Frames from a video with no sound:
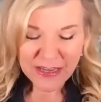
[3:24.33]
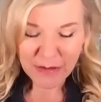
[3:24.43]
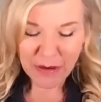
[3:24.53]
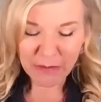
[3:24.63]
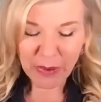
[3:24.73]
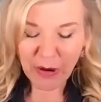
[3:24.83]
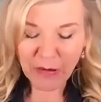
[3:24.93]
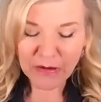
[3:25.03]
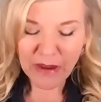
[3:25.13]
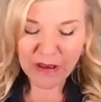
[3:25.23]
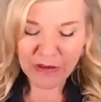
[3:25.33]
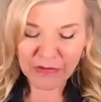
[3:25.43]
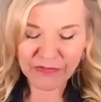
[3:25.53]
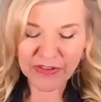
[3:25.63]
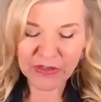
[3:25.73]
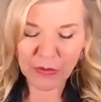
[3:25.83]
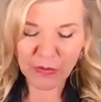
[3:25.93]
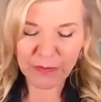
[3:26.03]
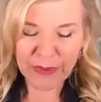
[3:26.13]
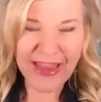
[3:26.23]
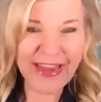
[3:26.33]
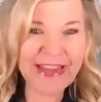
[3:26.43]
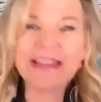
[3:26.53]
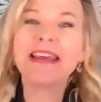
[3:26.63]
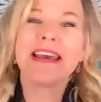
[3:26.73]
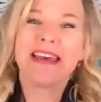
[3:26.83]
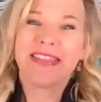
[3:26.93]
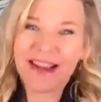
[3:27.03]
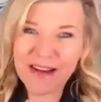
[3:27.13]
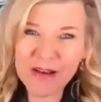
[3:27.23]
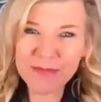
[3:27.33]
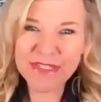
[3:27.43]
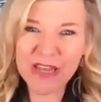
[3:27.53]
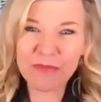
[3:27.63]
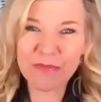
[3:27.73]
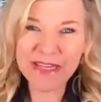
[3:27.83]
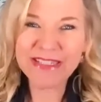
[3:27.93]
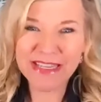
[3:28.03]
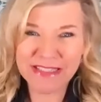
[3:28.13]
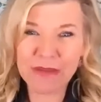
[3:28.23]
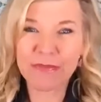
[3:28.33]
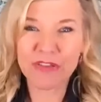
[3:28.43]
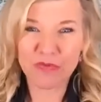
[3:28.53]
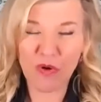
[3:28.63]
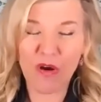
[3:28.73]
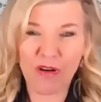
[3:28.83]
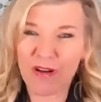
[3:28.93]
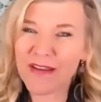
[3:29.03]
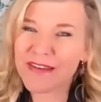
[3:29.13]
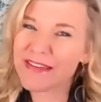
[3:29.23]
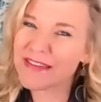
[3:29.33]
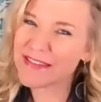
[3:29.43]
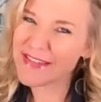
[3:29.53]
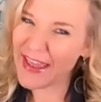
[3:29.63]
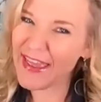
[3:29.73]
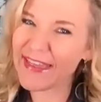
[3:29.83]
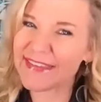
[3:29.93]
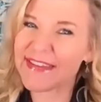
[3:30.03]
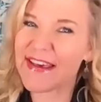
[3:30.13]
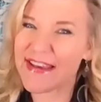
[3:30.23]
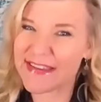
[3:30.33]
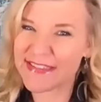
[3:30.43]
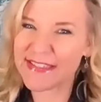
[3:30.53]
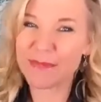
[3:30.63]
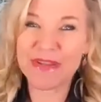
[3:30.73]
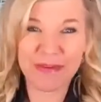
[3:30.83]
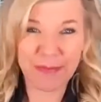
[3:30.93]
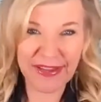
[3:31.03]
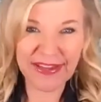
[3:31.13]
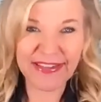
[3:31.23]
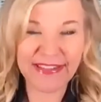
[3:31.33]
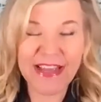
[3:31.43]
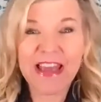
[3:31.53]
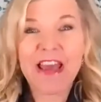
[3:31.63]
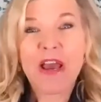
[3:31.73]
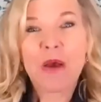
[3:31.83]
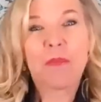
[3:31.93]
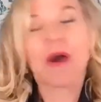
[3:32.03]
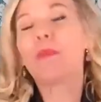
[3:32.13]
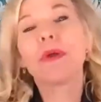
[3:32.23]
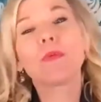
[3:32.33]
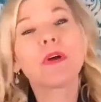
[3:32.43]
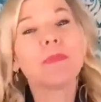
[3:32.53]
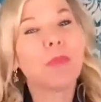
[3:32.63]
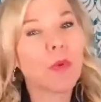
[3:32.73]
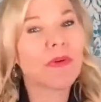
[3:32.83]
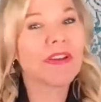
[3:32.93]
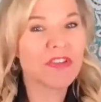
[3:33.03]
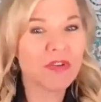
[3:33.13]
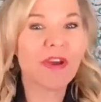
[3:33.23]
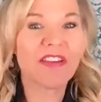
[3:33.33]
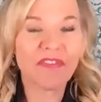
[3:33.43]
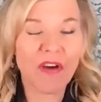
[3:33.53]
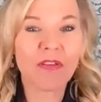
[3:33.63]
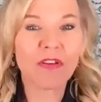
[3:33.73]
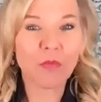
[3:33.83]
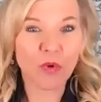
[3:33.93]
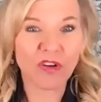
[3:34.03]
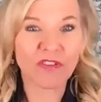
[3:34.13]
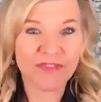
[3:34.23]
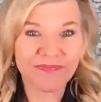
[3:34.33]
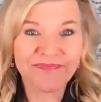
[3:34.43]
a part of, pain that comes up means that something's wrong. God didn't intend us to be in pain, but we were born into a fallen world.